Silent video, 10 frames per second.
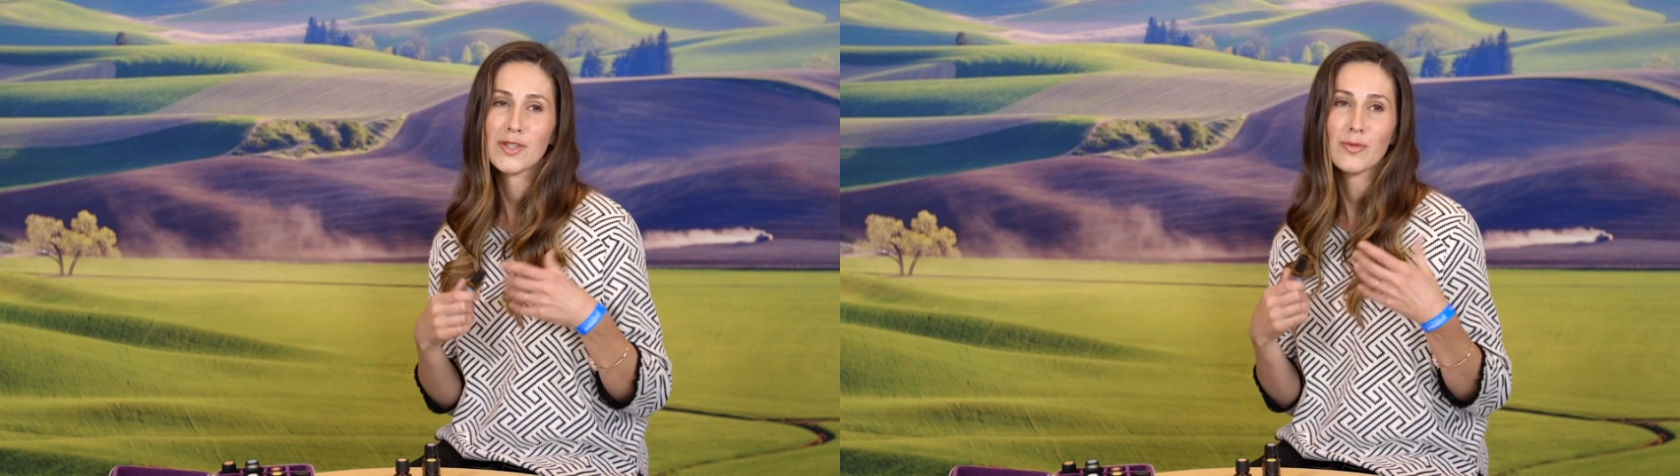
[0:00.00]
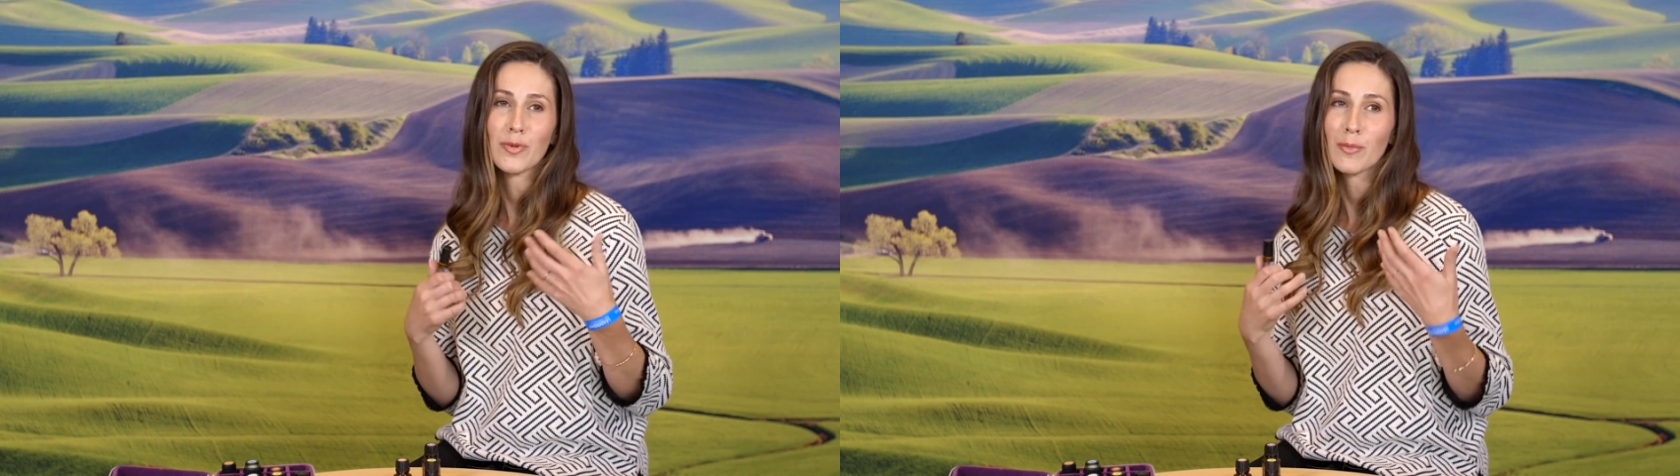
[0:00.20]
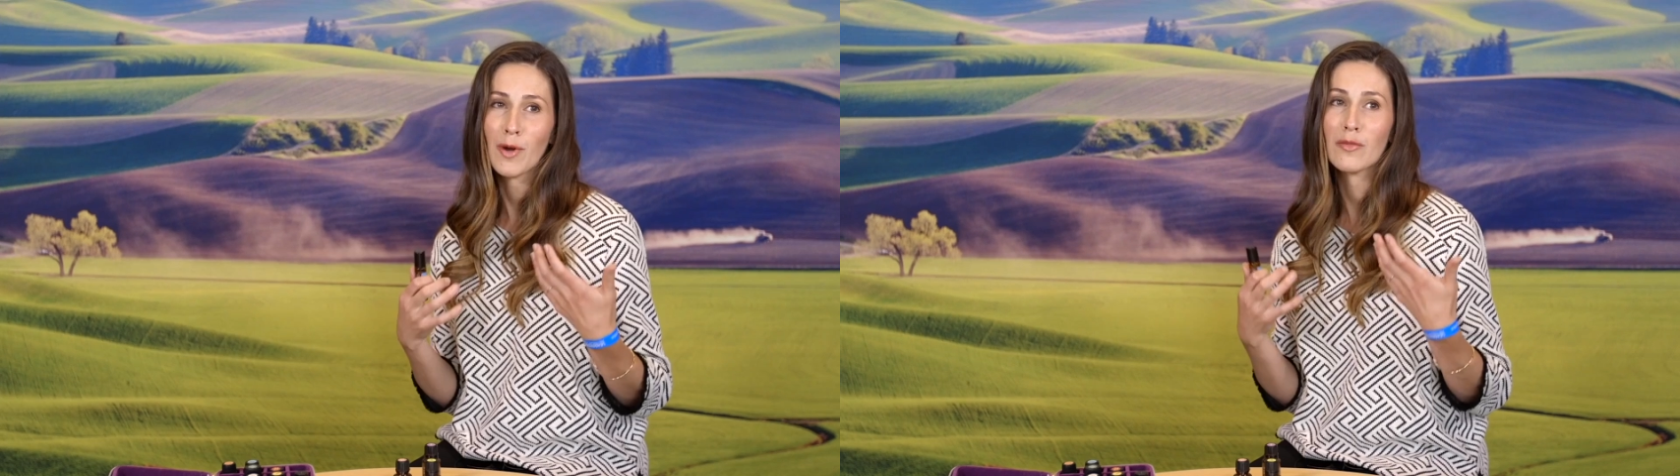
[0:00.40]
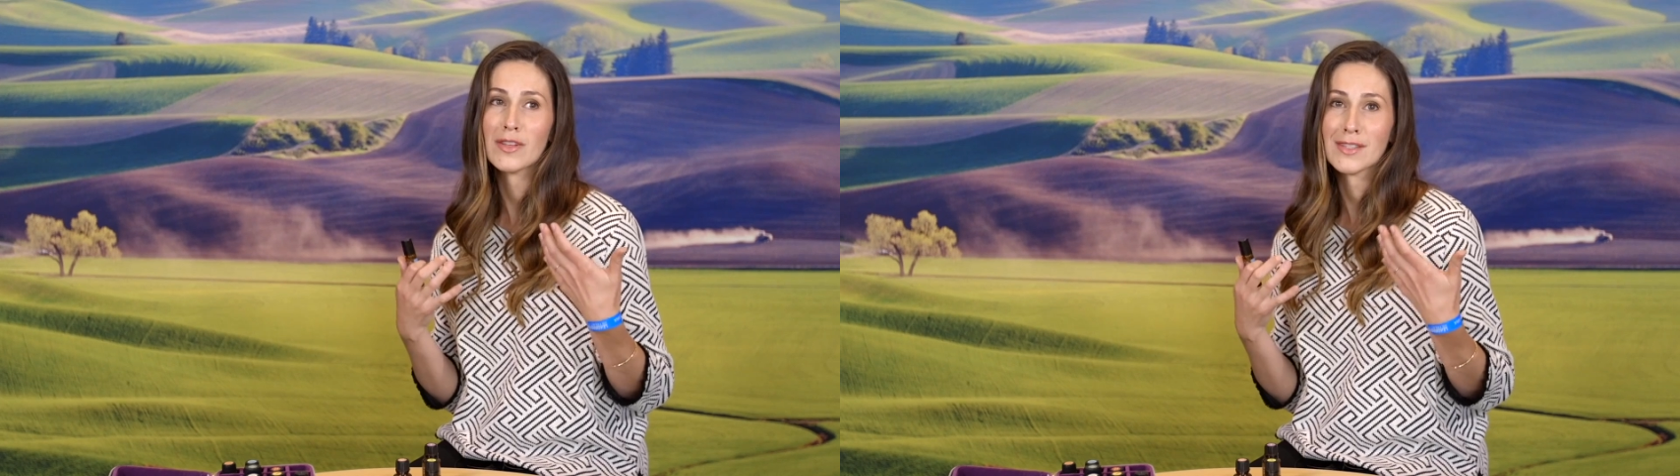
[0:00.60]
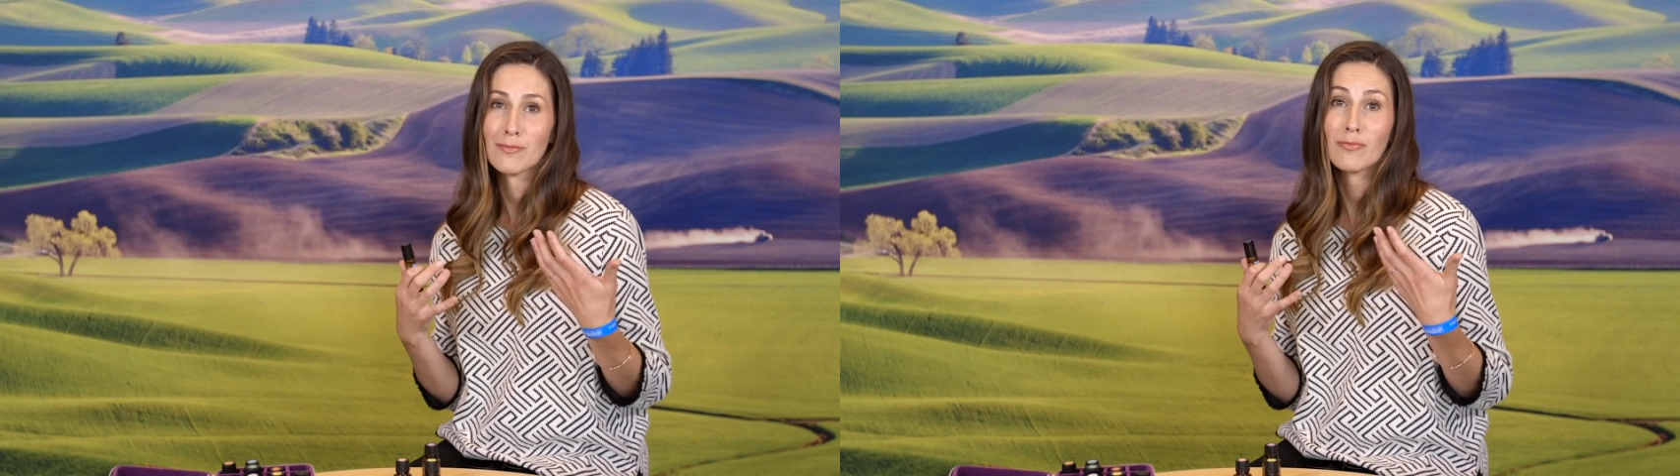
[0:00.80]
to promote
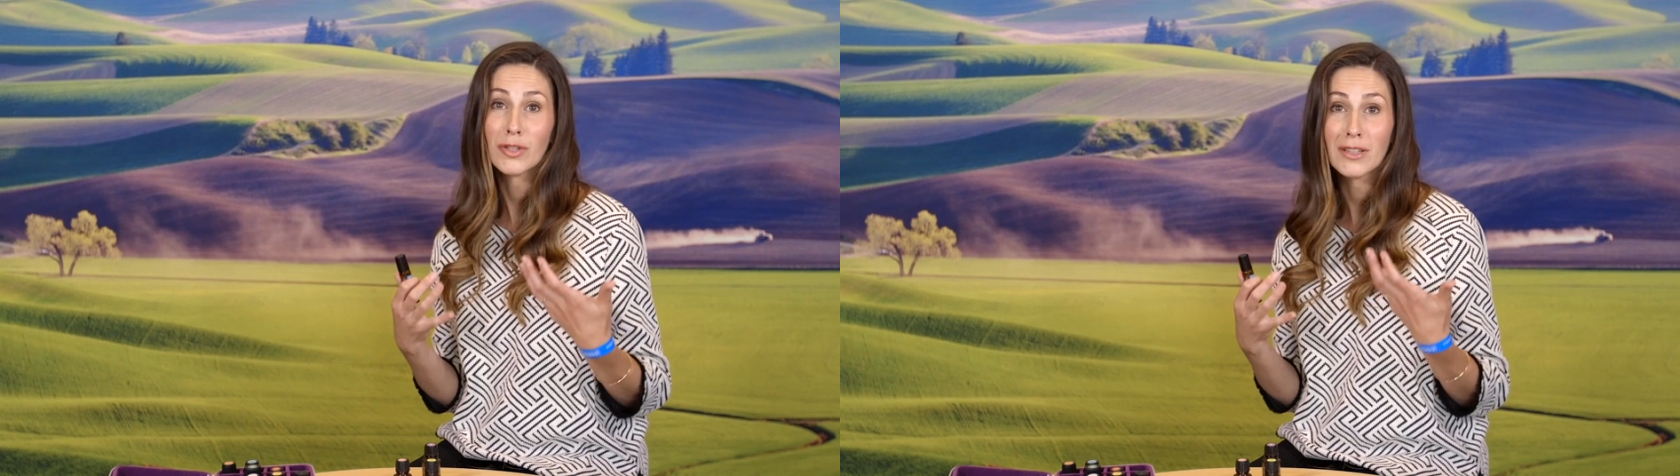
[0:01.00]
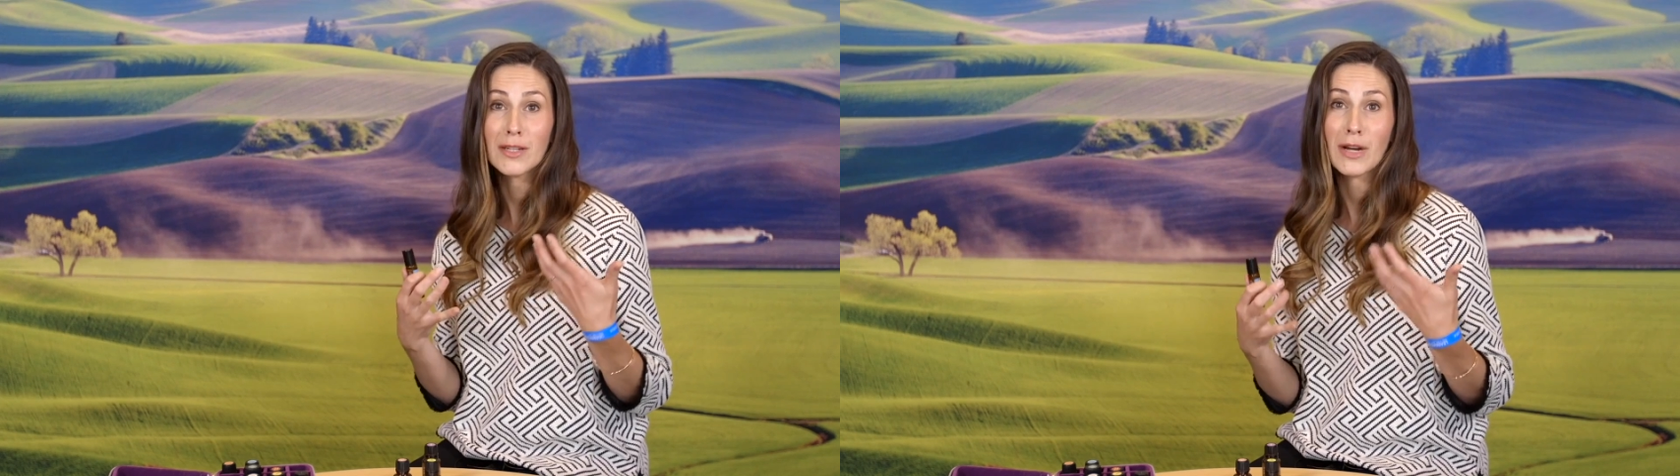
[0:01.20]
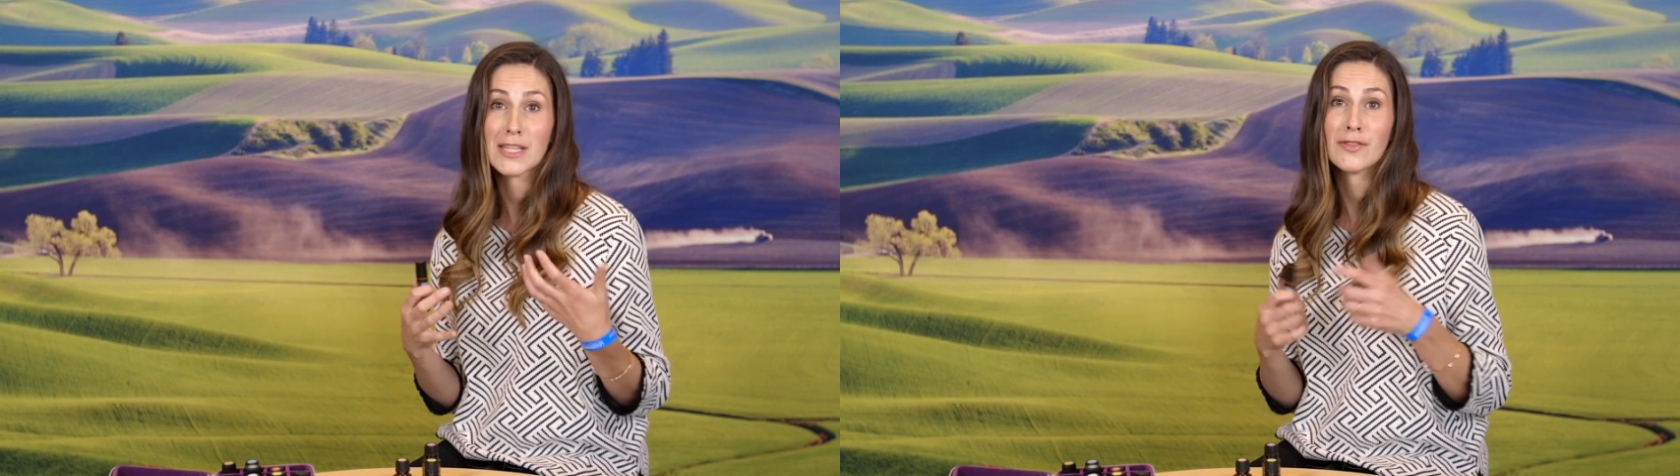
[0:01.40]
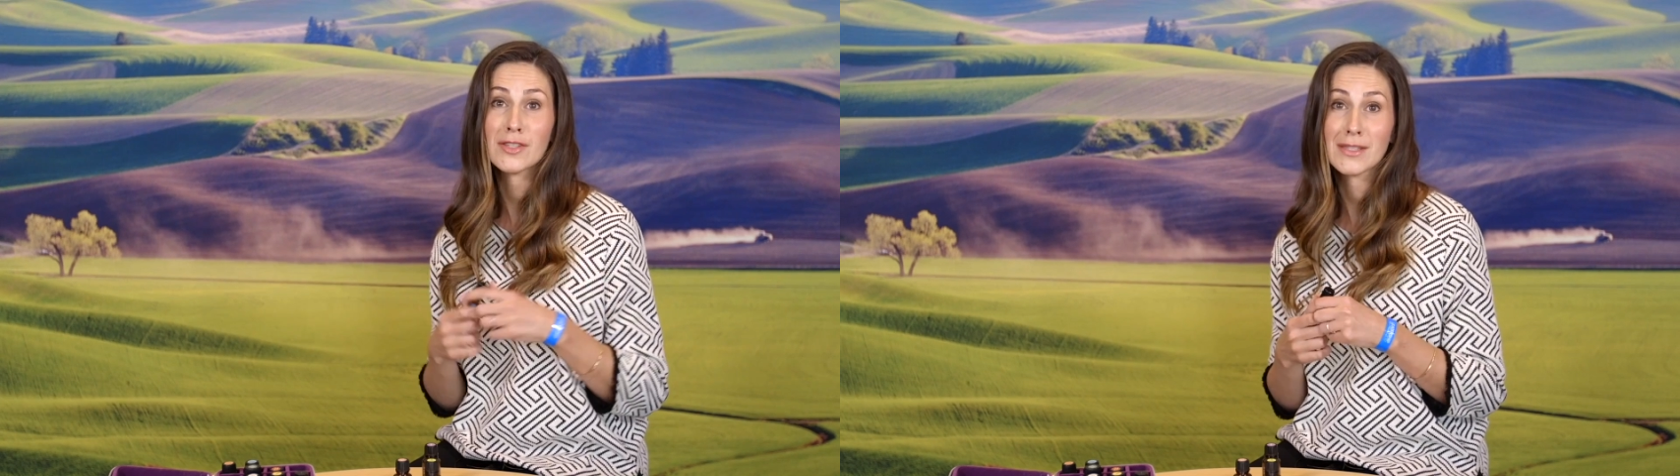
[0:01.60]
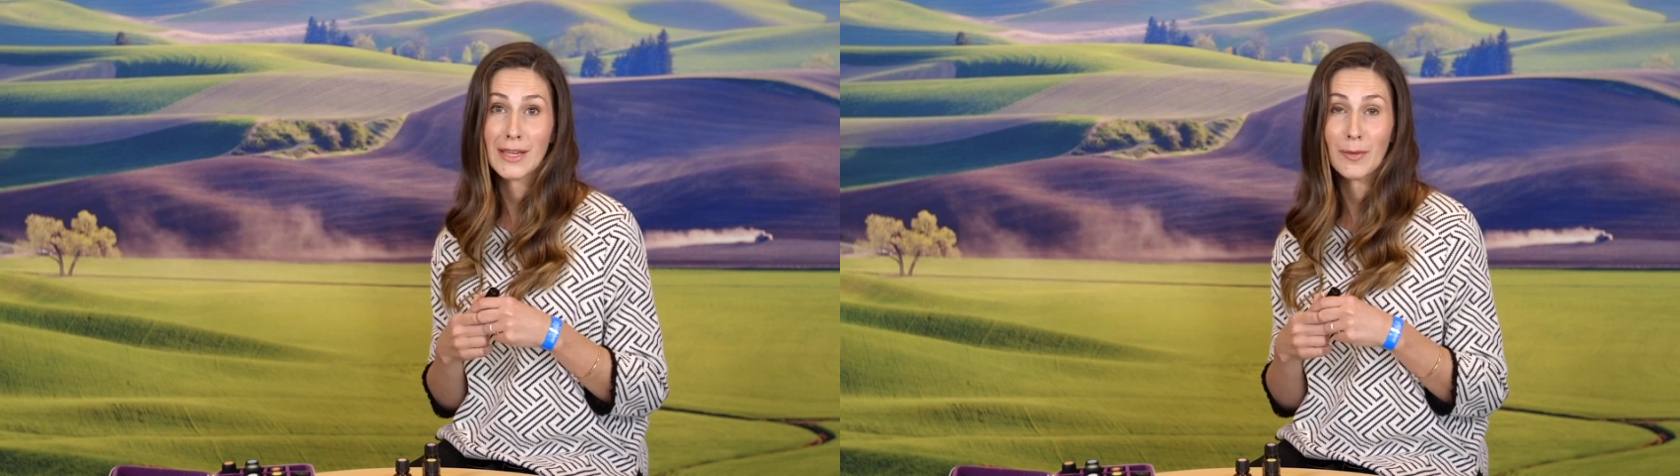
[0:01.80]
this really restful
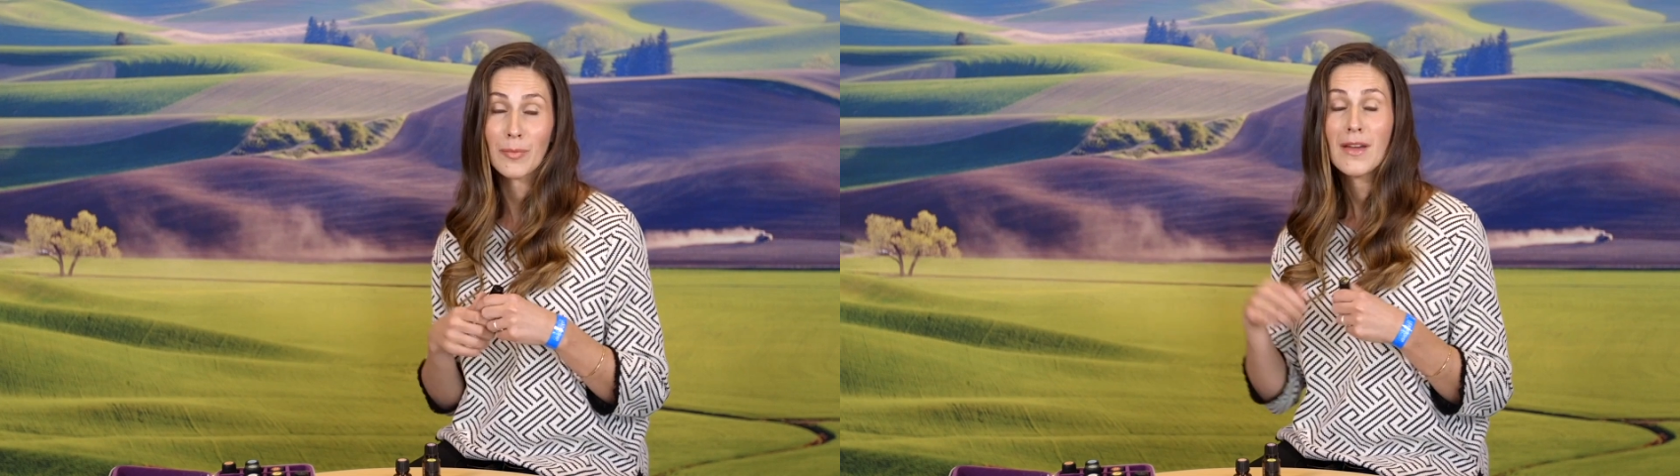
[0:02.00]
sleep.